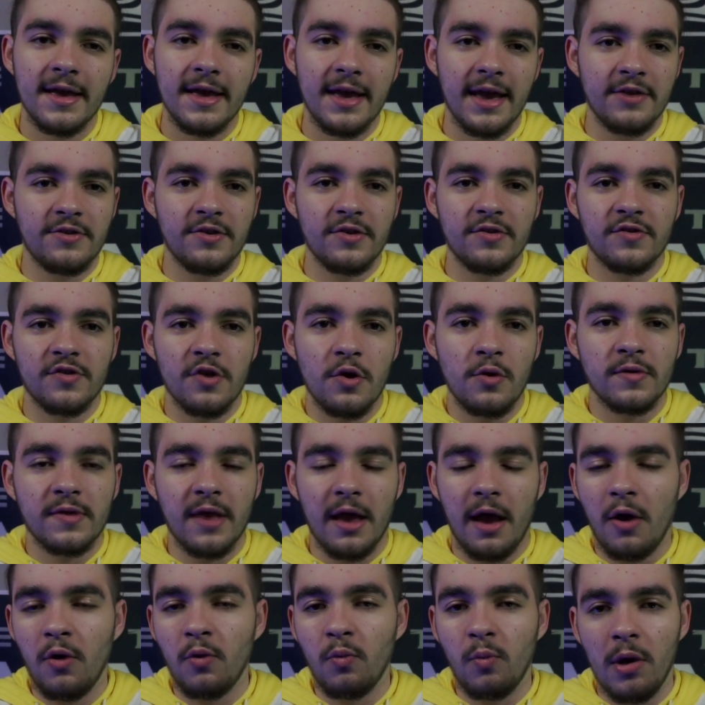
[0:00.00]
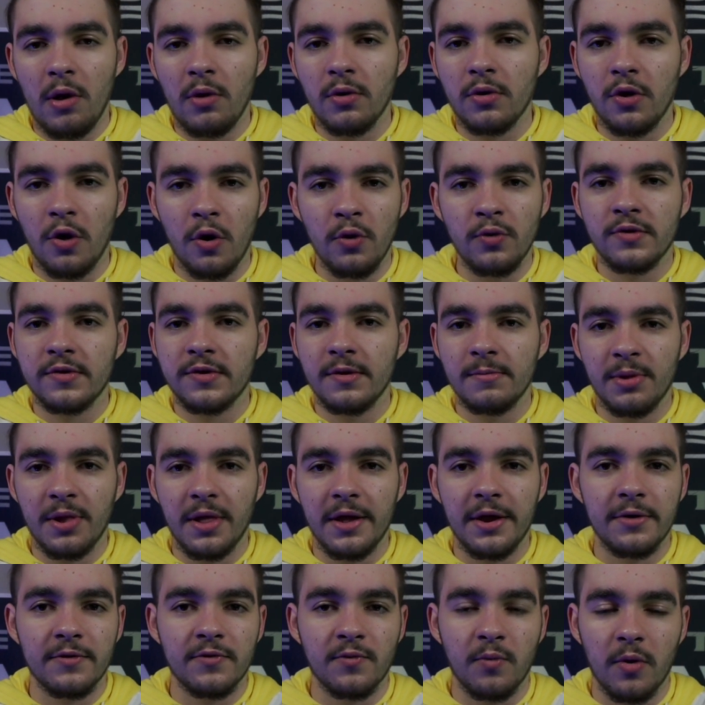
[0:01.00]
It just shows how well coached the
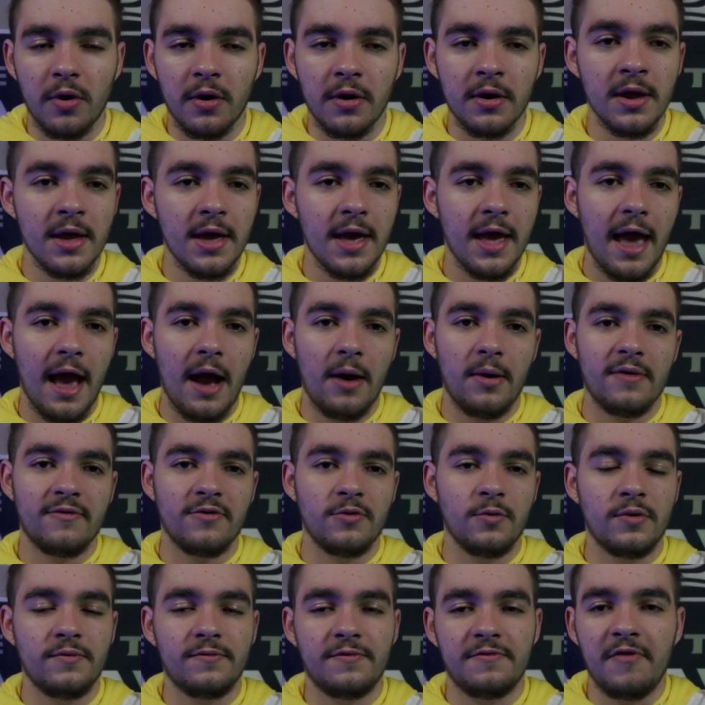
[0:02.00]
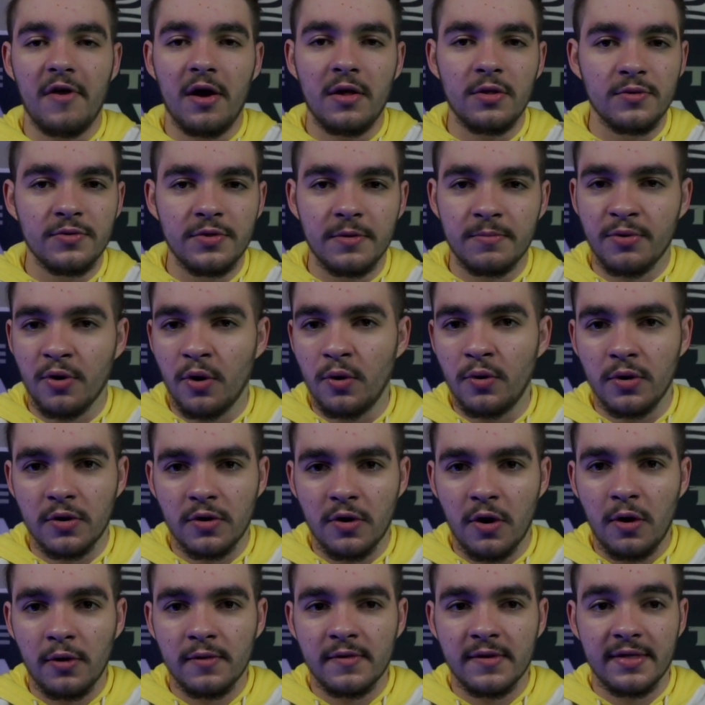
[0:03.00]
players were, how everyone followed the
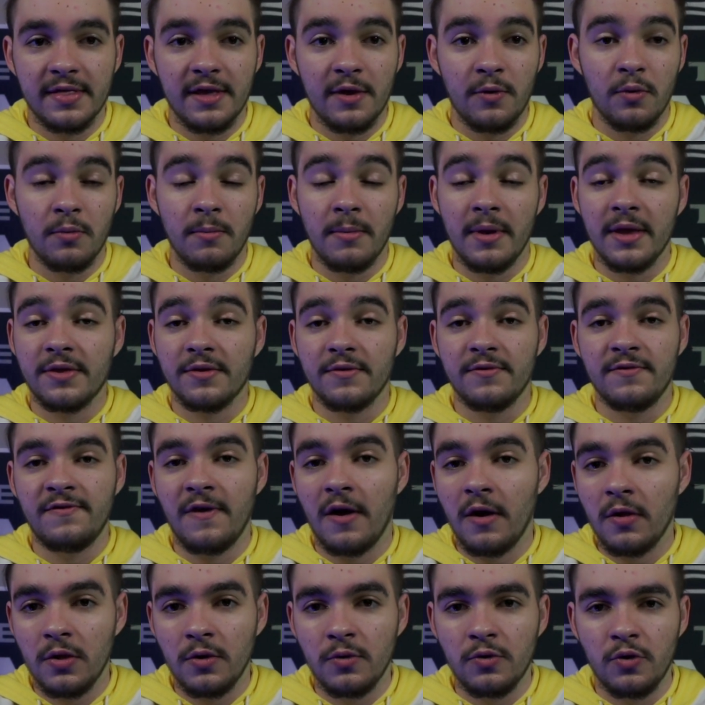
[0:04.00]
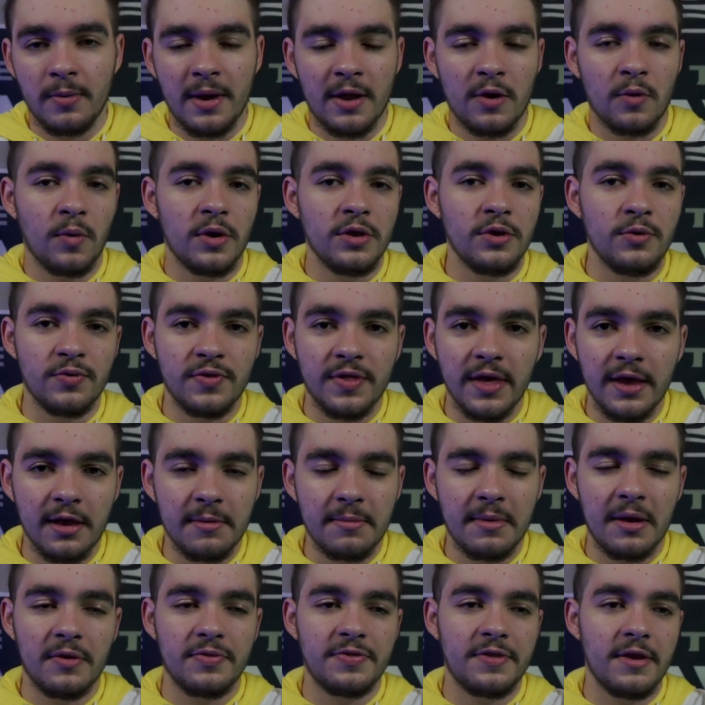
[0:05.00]
protocols that they were meant to follow, no matter what you think
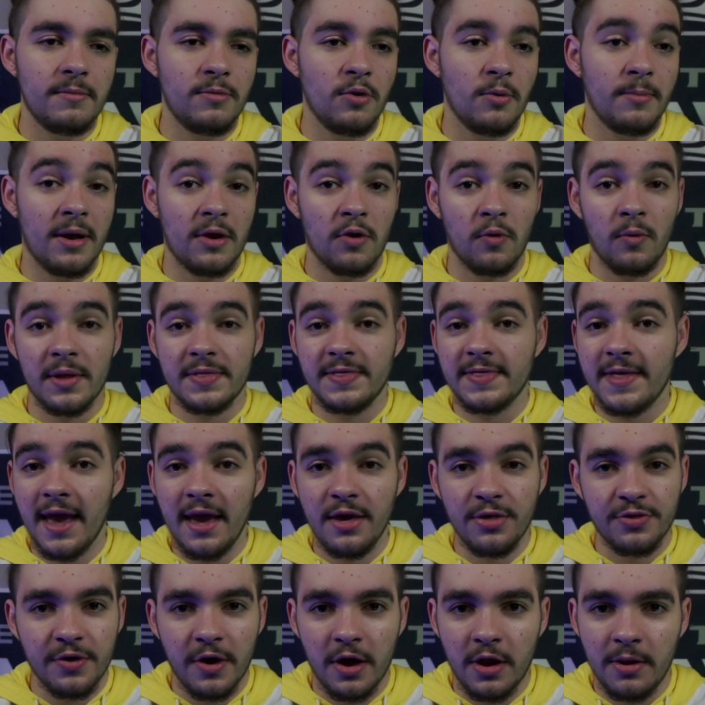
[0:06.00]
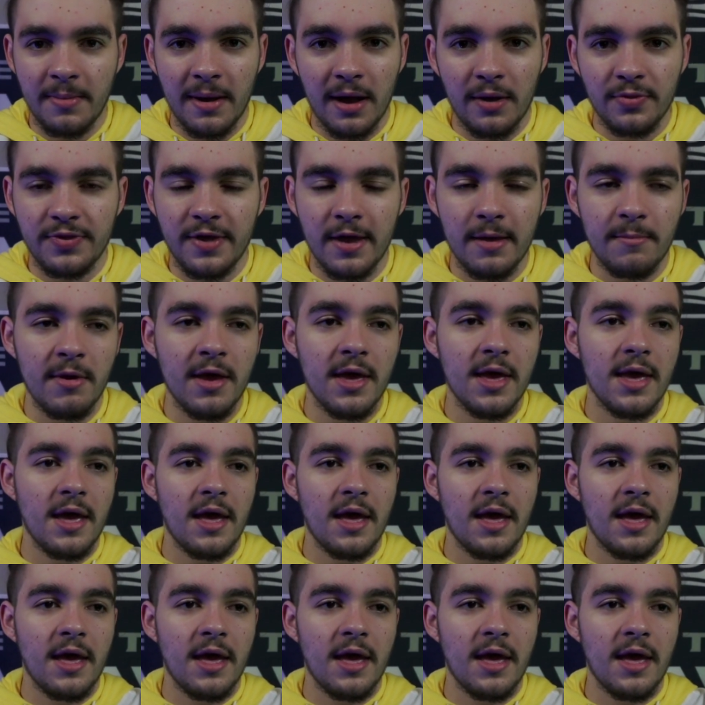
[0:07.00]
about them, no matter what they thought about them.